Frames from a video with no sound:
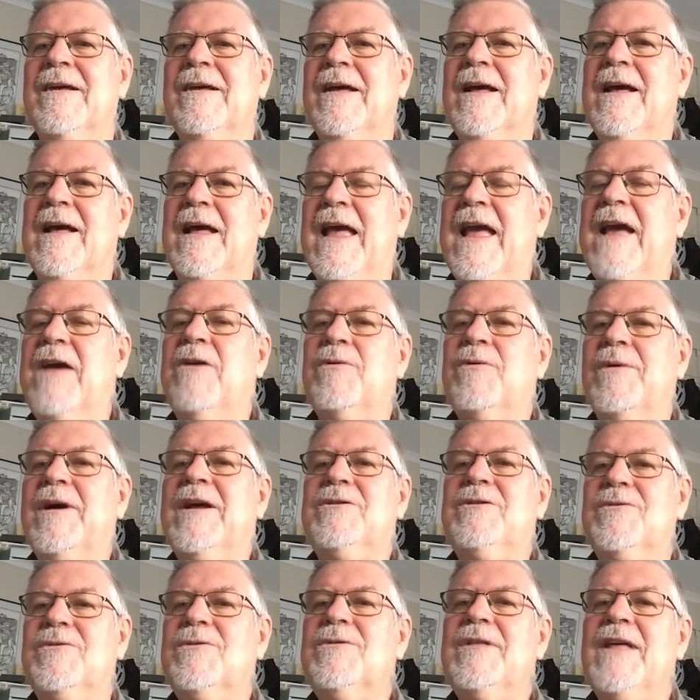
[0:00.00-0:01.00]
How do I
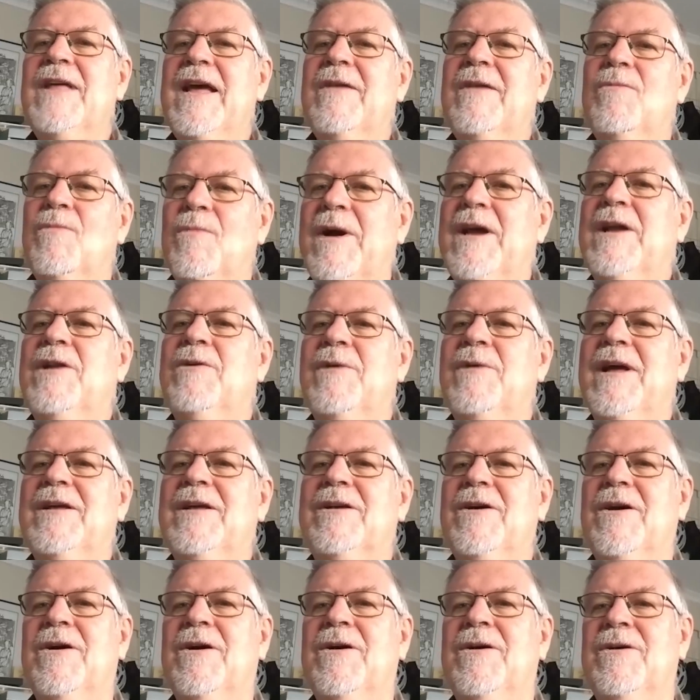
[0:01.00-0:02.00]
do that? Where do I
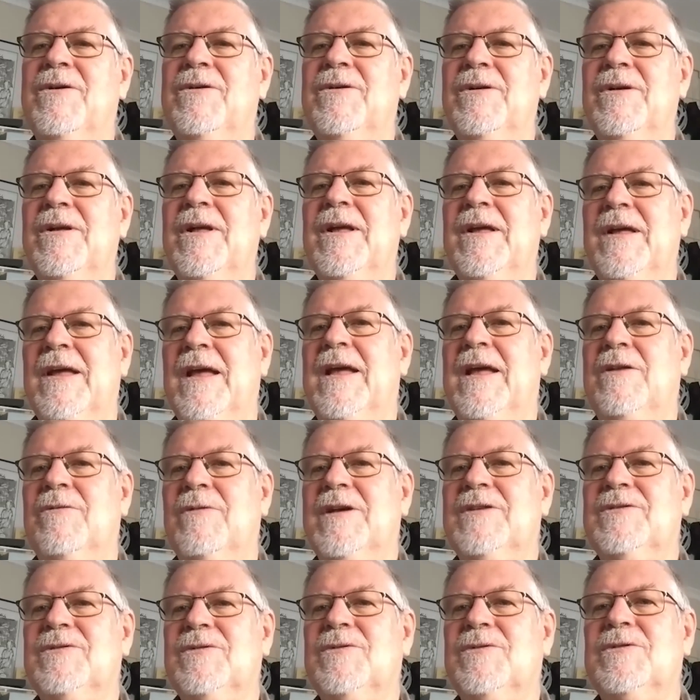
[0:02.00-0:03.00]
go? How do
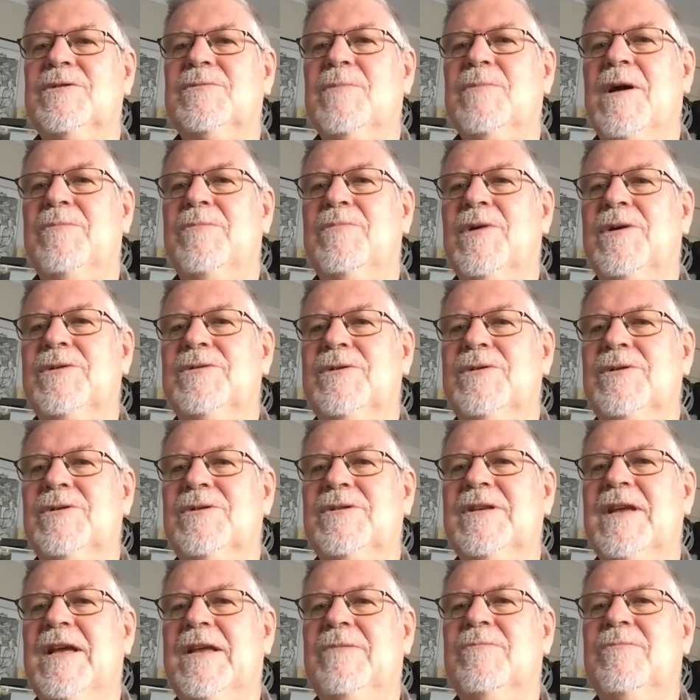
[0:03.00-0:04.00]
I source my
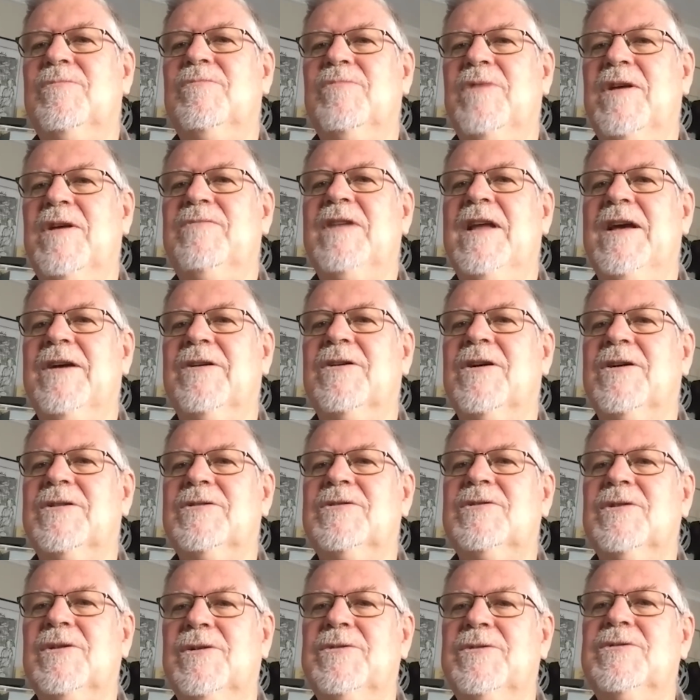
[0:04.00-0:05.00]
produce? And we've now got
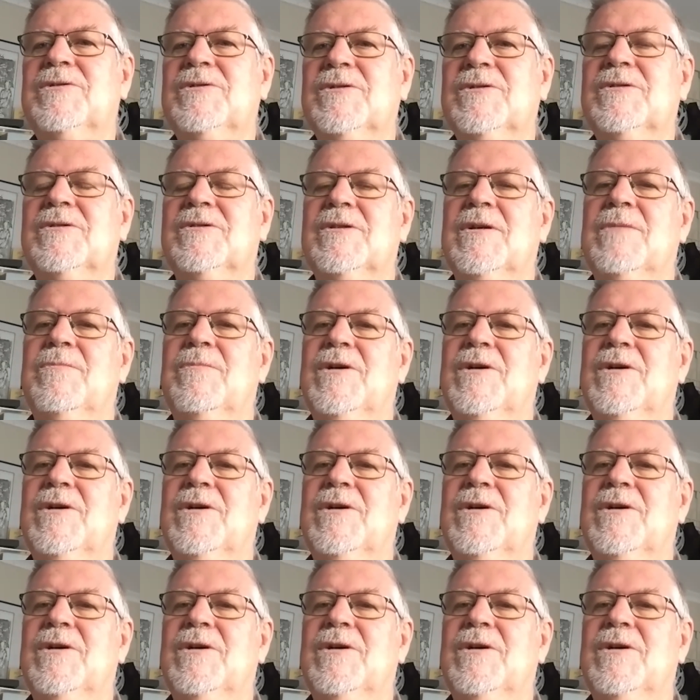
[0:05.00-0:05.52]
solutions